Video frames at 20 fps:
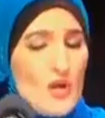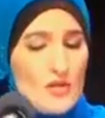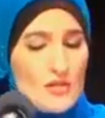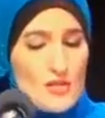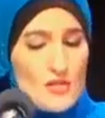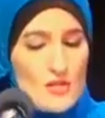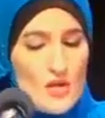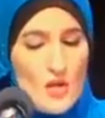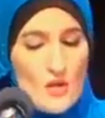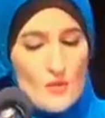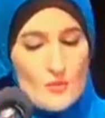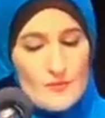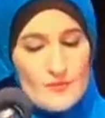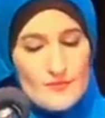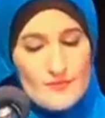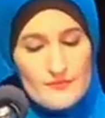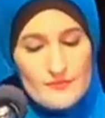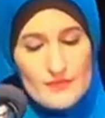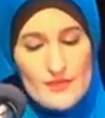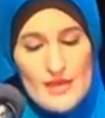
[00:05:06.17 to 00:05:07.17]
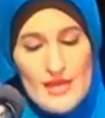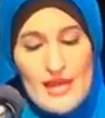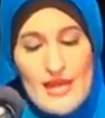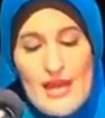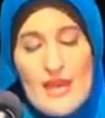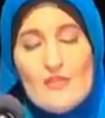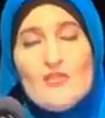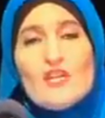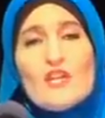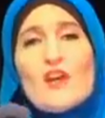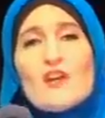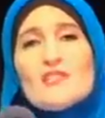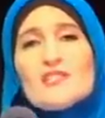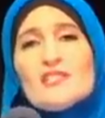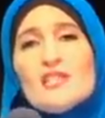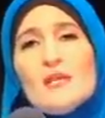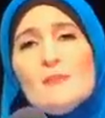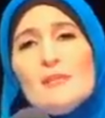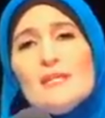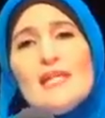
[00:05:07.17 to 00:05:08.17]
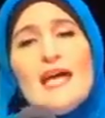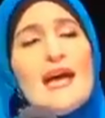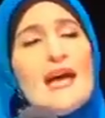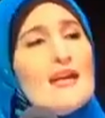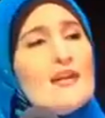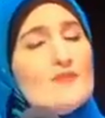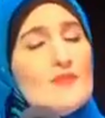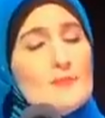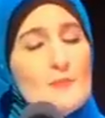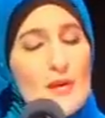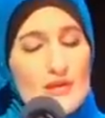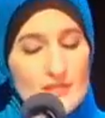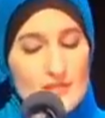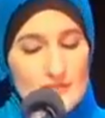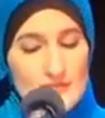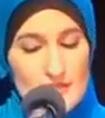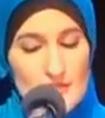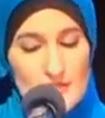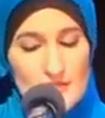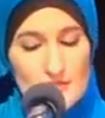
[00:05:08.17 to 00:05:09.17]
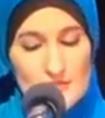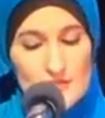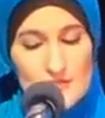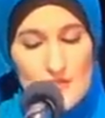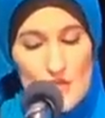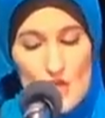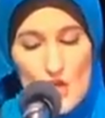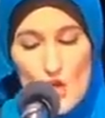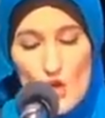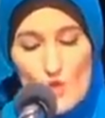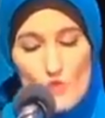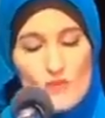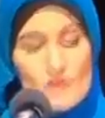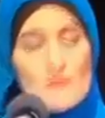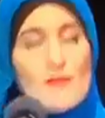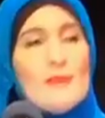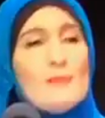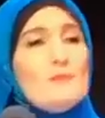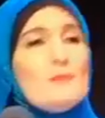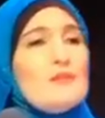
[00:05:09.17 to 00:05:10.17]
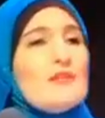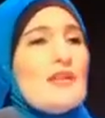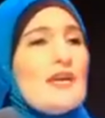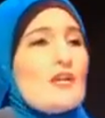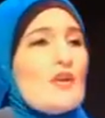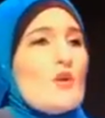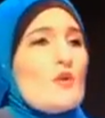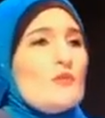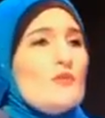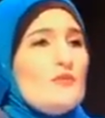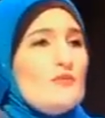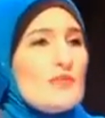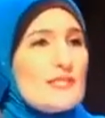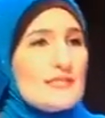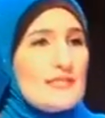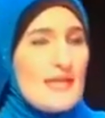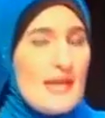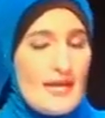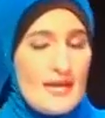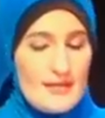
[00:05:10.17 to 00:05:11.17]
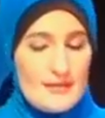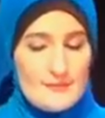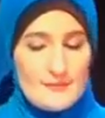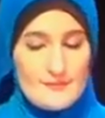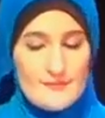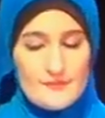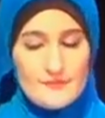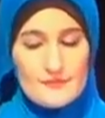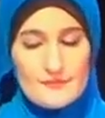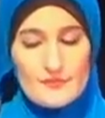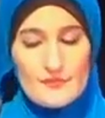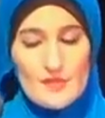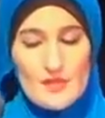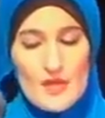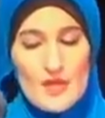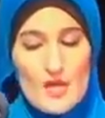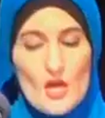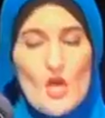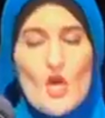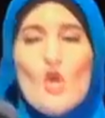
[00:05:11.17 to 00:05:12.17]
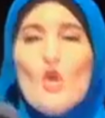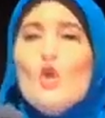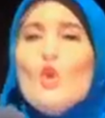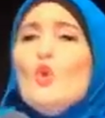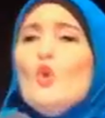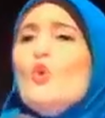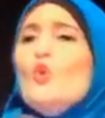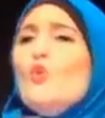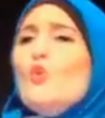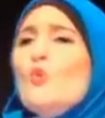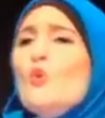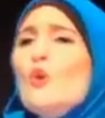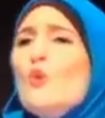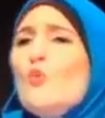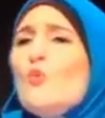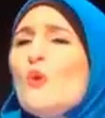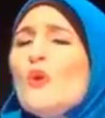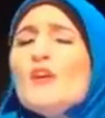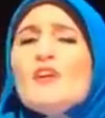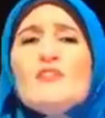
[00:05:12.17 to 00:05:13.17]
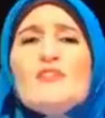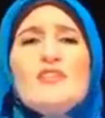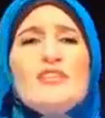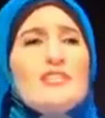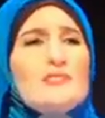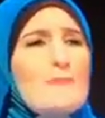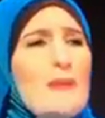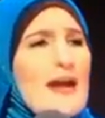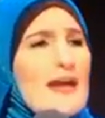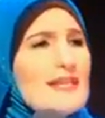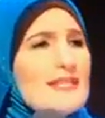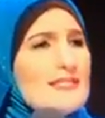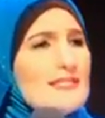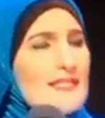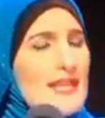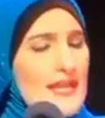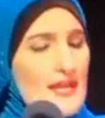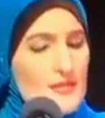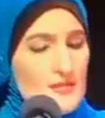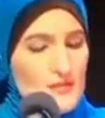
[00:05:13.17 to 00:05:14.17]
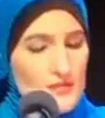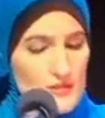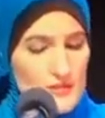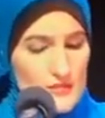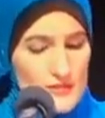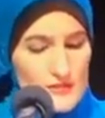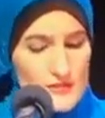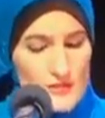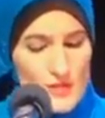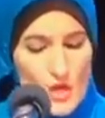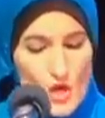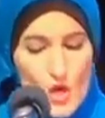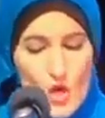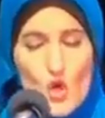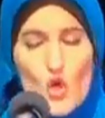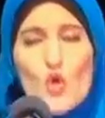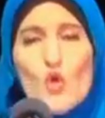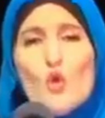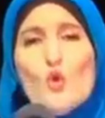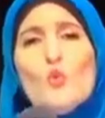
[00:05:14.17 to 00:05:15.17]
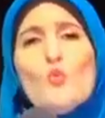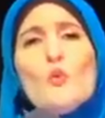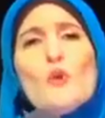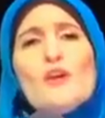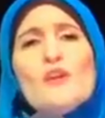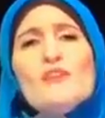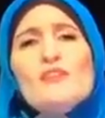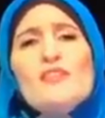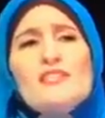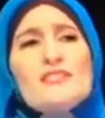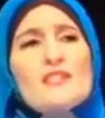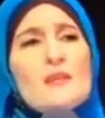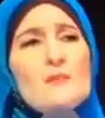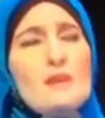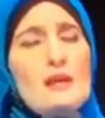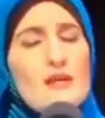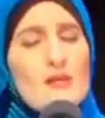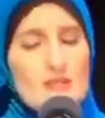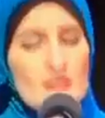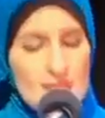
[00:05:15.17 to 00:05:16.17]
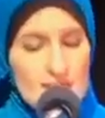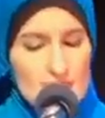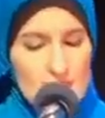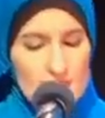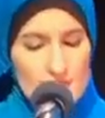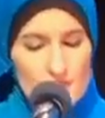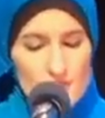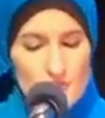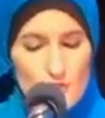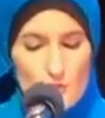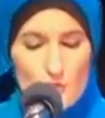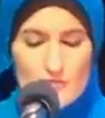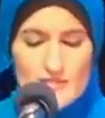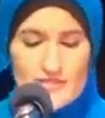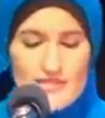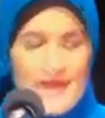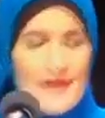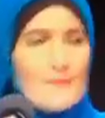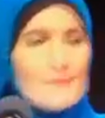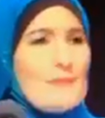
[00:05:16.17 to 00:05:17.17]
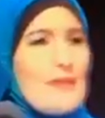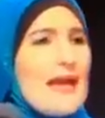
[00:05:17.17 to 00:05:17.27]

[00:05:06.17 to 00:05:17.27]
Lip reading: ago. And there are some alive amongst us who remember that horrific time. Who were these bystanders? Who were these Americans who sat back